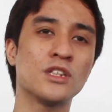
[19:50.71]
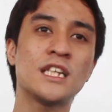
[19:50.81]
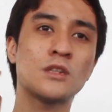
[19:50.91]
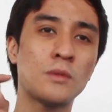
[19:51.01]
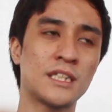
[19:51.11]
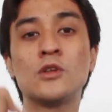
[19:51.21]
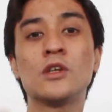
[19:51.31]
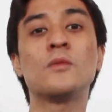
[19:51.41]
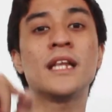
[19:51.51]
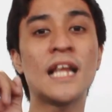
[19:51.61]
that's what
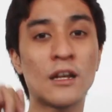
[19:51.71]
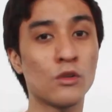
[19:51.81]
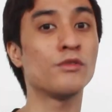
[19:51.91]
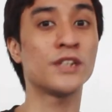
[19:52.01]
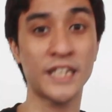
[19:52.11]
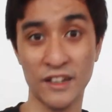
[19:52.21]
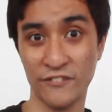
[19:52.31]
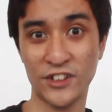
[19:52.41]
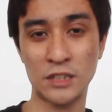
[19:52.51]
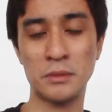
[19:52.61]
good with Land Rovers in the
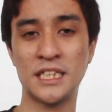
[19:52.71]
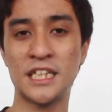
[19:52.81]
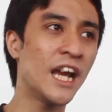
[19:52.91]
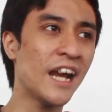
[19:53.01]
first place.